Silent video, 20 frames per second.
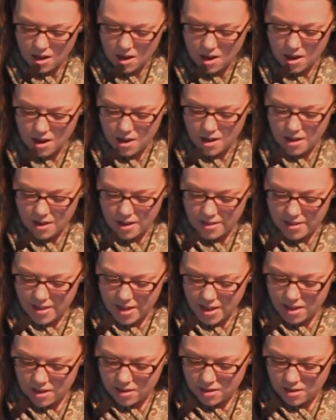And
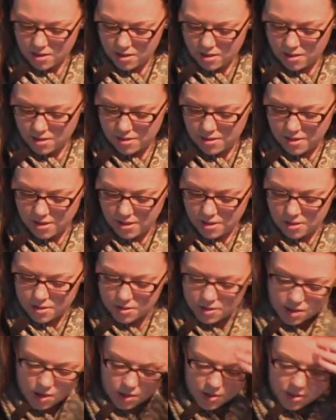then
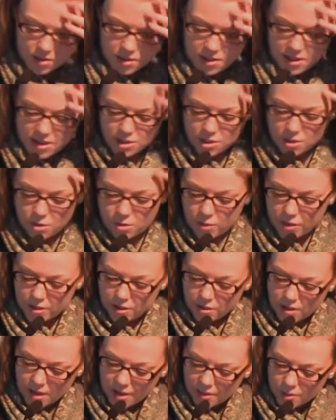there's also the issue of
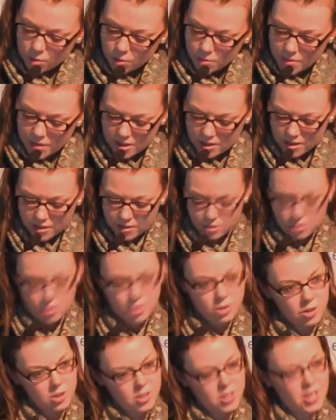whether or not there will be another
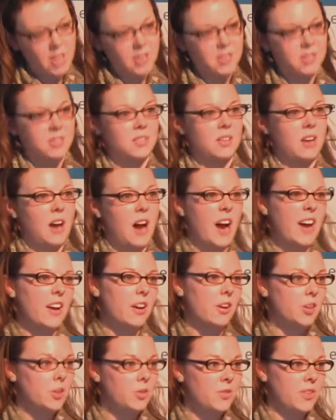nuclear test. I
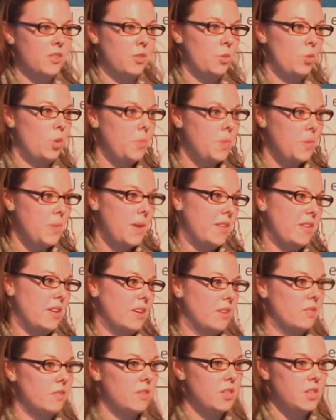argue that there will be by the
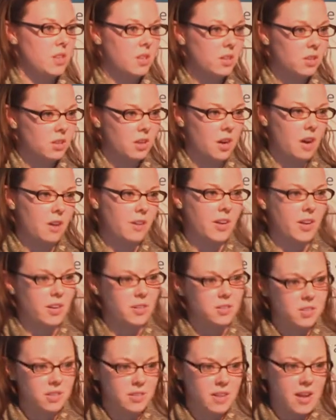end of the year. I'll get
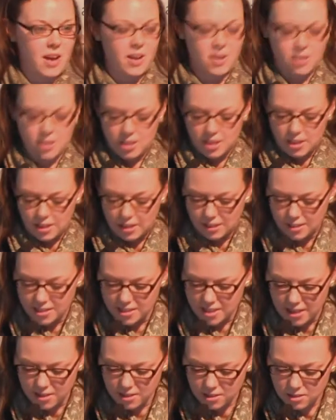into that in a
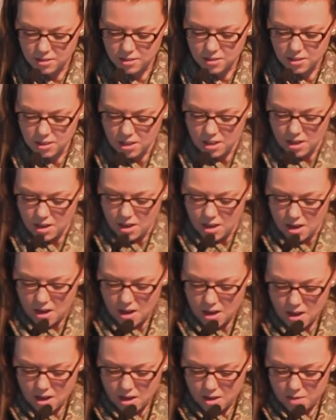second.
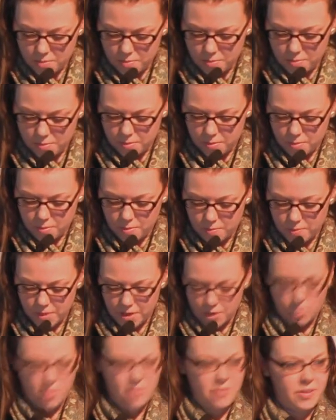
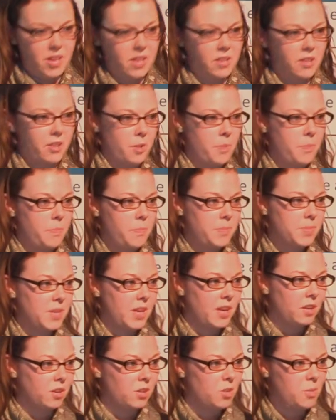But it would fit into their
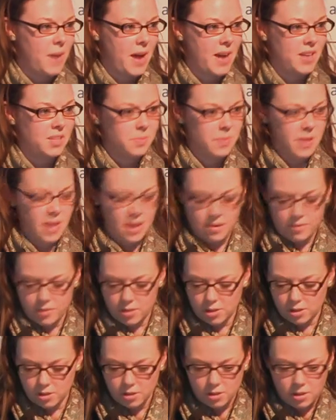cycle of past
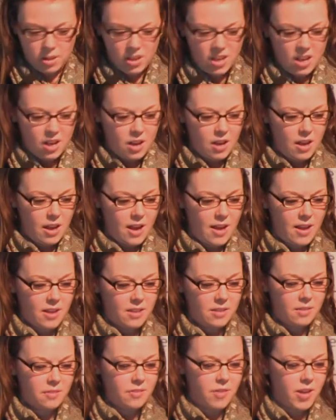behavior.
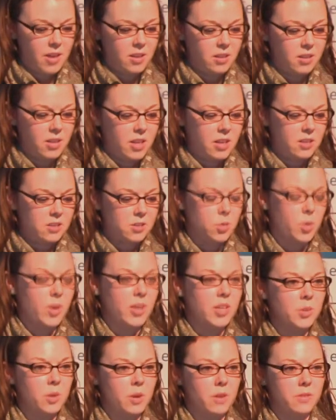And then finally,
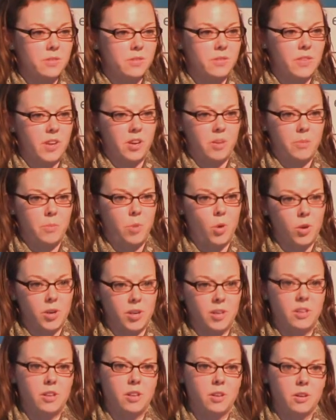2012 is a very
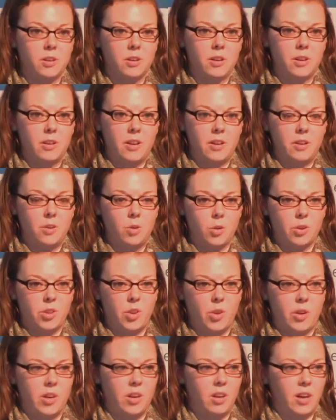important year in North
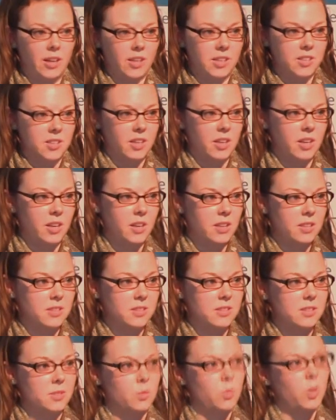Korean legacy.
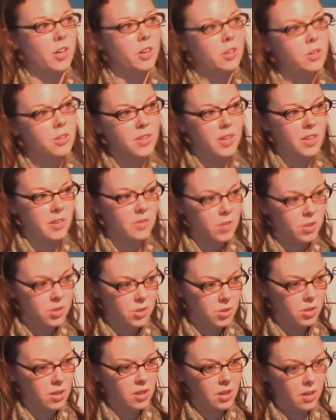It's the 100th
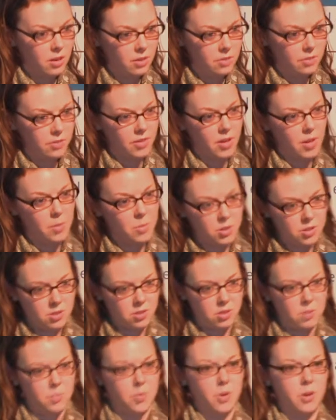anniversary of Kim
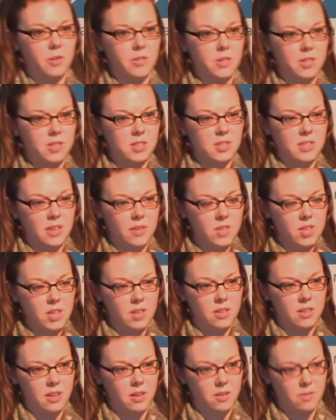Il-sung's birth. It's the
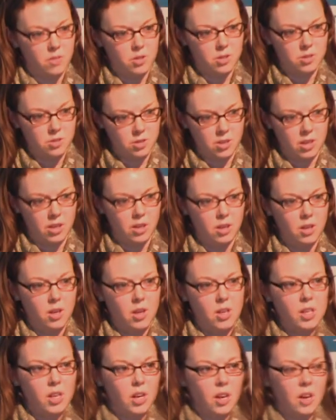70th anniversary
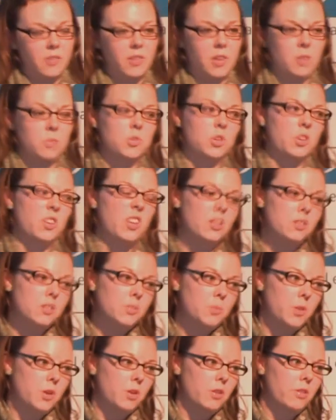of Kim Jong-il's
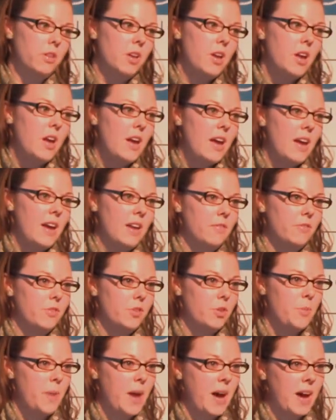birth. And
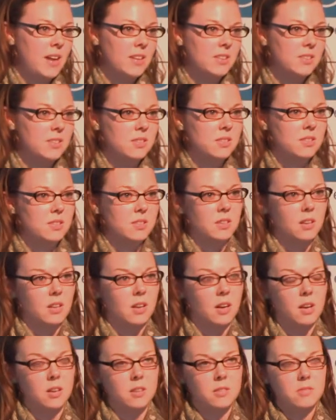for the past
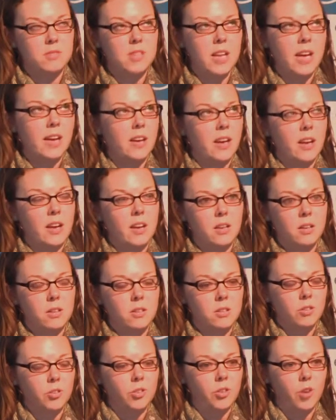decade
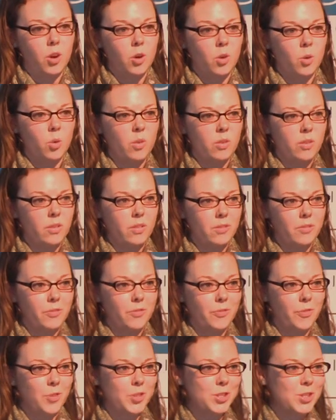or so,
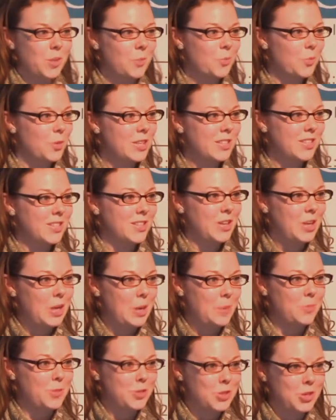for some reason, the
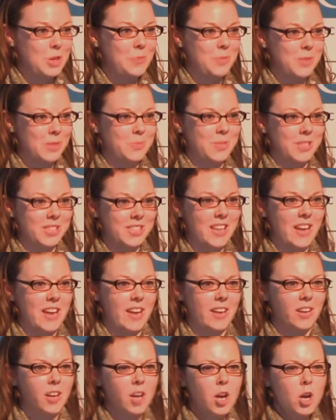Kim regime has been
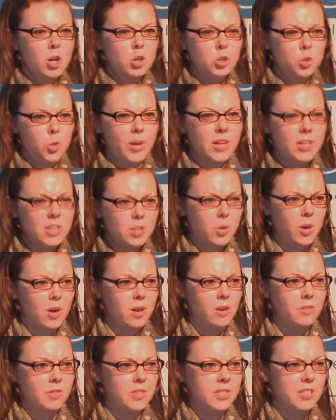saying
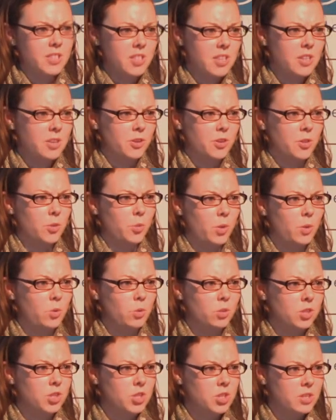2012 is the year that we
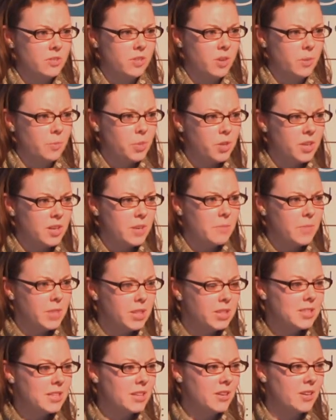will achieve complete
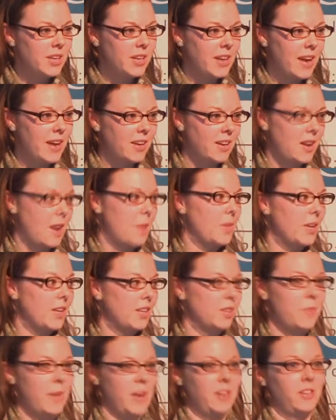military and economic
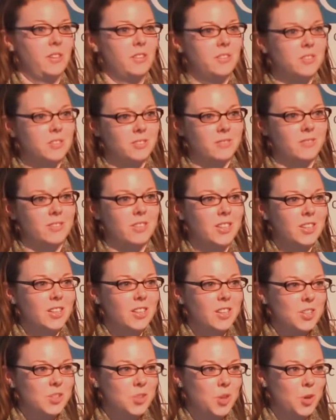independence.
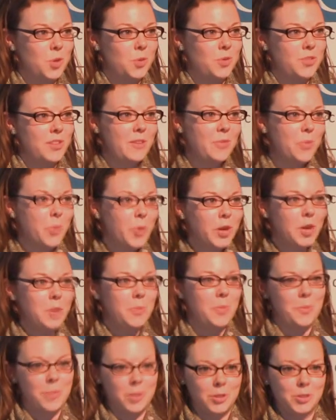So they've really
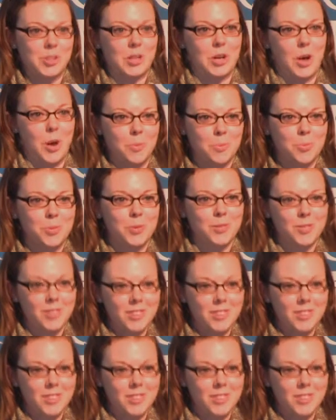been building up